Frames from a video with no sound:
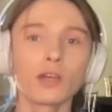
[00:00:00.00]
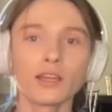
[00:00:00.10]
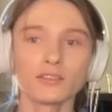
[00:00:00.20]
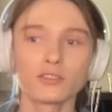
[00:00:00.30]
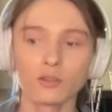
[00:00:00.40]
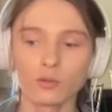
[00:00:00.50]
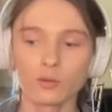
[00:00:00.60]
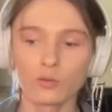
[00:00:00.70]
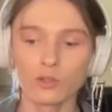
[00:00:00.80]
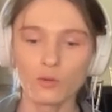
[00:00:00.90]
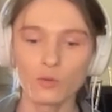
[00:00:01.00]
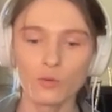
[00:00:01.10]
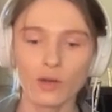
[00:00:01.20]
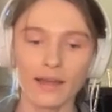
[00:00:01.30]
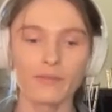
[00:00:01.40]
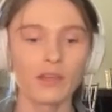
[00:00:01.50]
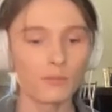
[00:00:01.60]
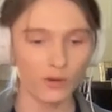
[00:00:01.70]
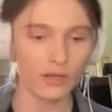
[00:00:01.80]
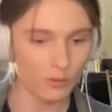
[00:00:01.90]
Okay, so you had
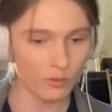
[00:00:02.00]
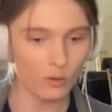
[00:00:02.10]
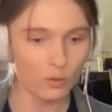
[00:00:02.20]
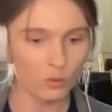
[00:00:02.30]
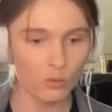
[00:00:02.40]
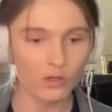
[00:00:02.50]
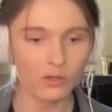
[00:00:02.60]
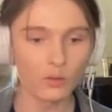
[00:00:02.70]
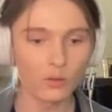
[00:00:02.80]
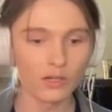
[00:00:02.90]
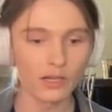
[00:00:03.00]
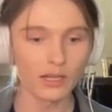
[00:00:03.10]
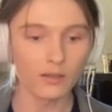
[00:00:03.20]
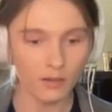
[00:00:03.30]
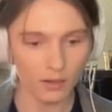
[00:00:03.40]
that breakthrough when you were in